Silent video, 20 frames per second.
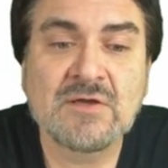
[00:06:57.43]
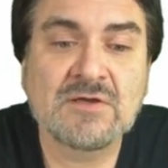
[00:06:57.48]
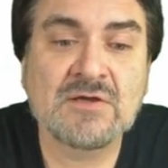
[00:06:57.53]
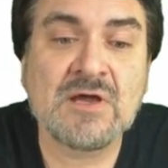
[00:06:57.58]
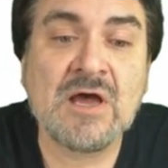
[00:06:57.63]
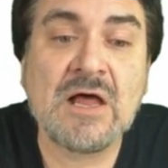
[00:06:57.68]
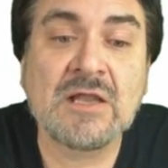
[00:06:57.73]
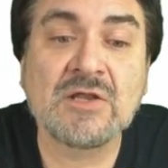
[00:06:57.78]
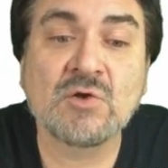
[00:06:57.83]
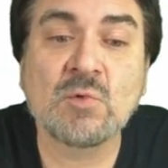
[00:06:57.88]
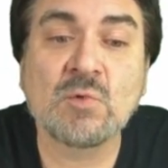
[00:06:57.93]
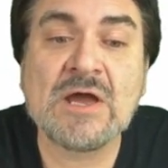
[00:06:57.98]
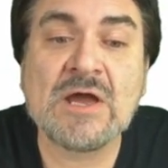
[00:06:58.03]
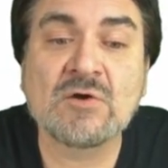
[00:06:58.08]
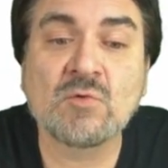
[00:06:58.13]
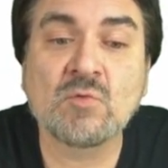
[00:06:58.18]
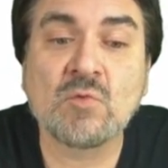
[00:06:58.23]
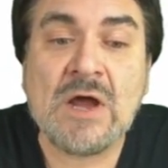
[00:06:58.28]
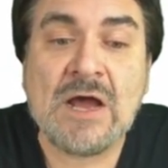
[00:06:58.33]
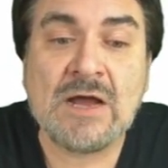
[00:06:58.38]

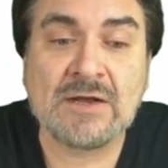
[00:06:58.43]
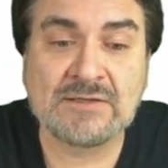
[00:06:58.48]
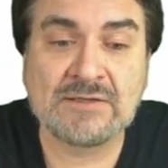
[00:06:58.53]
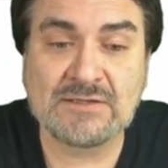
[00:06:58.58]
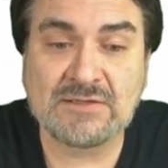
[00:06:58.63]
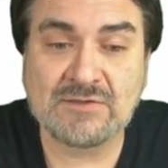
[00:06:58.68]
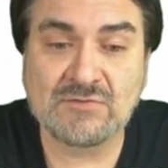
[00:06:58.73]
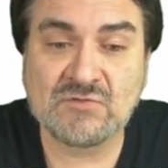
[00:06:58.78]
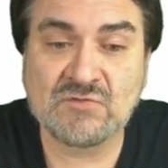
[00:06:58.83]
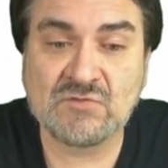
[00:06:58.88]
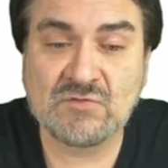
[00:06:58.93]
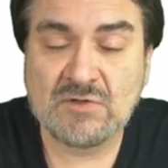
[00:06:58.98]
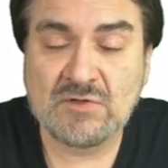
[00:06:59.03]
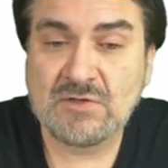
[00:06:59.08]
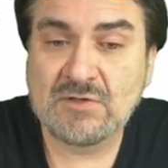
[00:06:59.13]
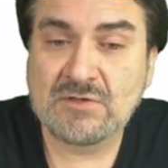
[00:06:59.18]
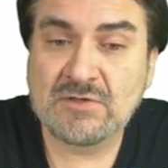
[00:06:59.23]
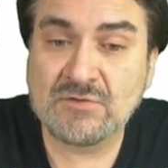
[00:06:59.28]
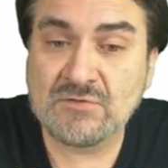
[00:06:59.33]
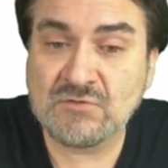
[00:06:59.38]
Colorado Rockies.
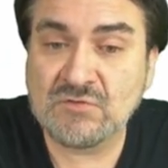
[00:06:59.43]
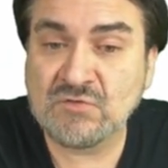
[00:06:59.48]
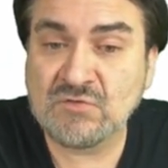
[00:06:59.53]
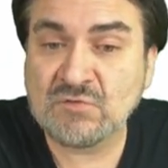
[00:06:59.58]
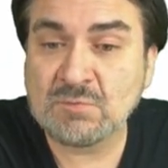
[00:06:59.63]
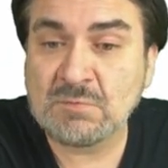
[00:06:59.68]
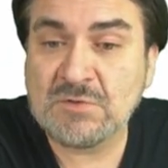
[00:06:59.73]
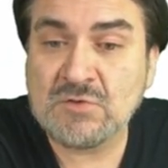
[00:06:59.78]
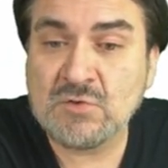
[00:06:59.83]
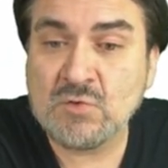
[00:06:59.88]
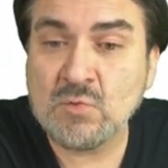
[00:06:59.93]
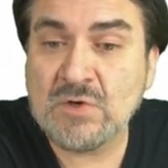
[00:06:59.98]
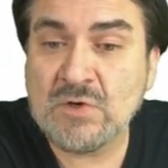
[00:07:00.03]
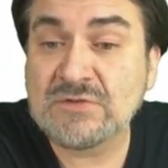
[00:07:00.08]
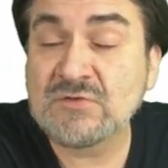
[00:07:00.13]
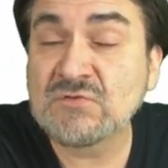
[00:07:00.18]
Now, this is from the new one.